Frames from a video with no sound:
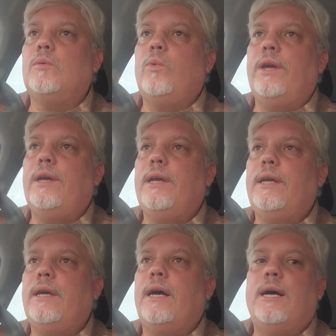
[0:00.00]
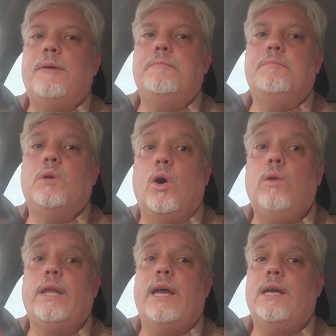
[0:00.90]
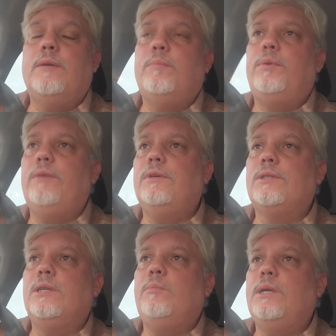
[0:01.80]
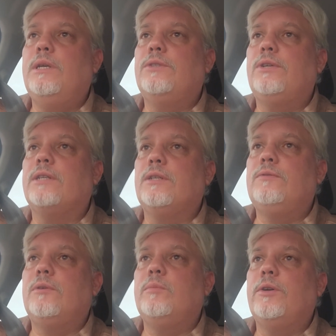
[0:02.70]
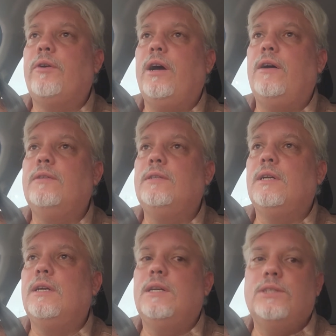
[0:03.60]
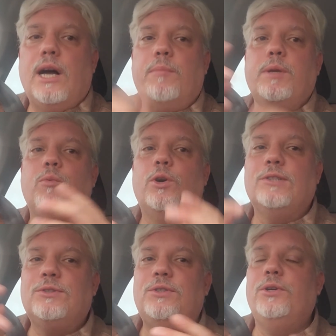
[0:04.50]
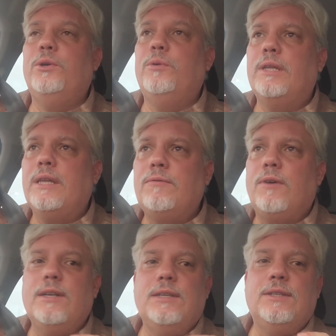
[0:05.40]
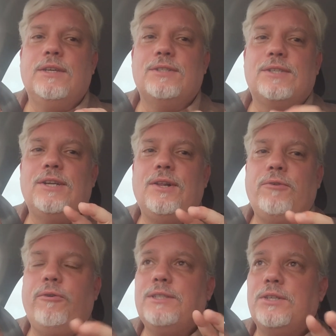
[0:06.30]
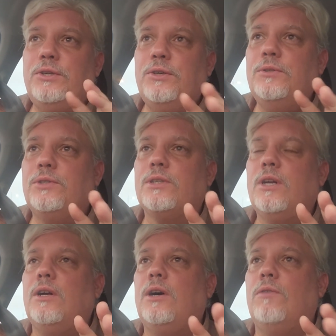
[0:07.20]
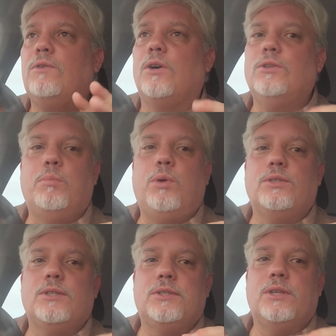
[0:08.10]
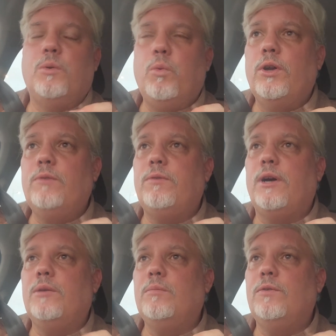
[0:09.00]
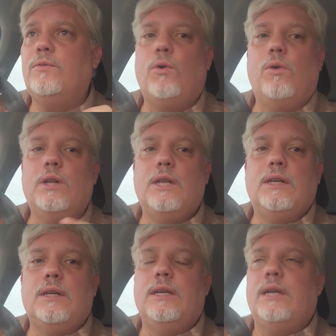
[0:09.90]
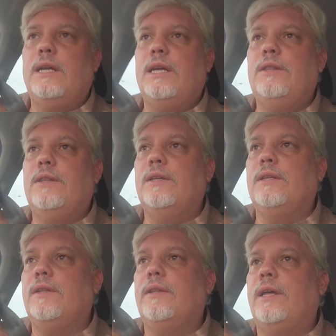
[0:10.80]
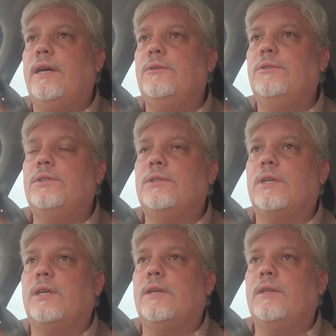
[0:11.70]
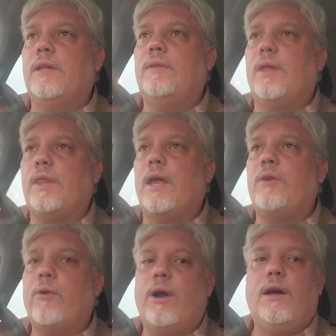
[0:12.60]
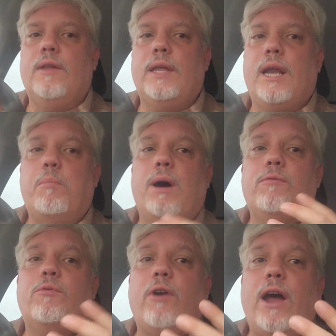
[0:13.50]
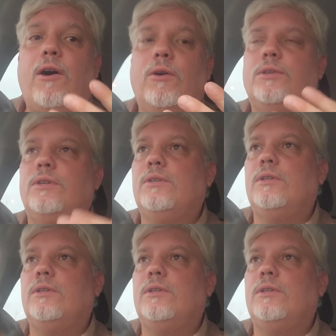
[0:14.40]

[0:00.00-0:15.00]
where gold had previously been extracted from the ground, is now being worked through, and they're finding those little residues of gold deposits that weren't found before in those that above ground